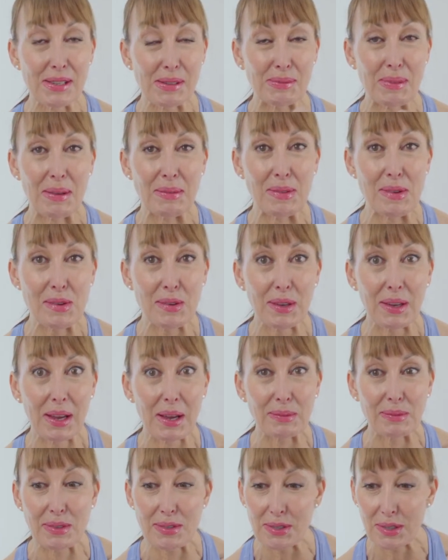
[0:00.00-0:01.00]
So maybe you can
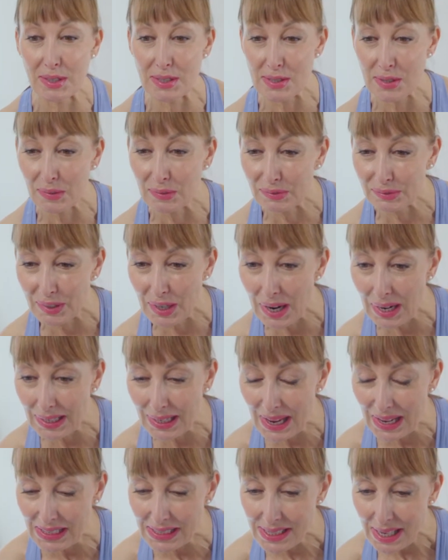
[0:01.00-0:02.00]
come and join us on
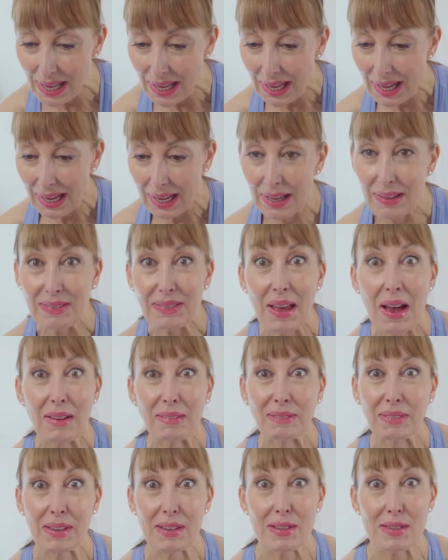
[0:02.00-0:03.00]
Fridays if
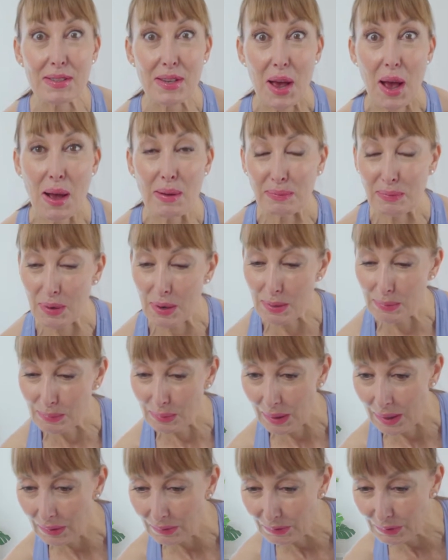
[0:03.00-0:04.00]
that feels
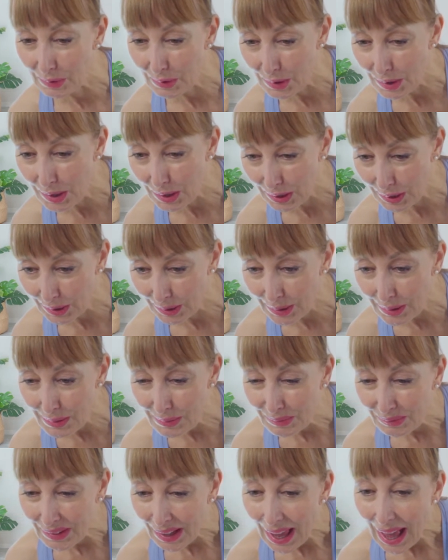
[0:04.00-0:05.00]
appropriate for you.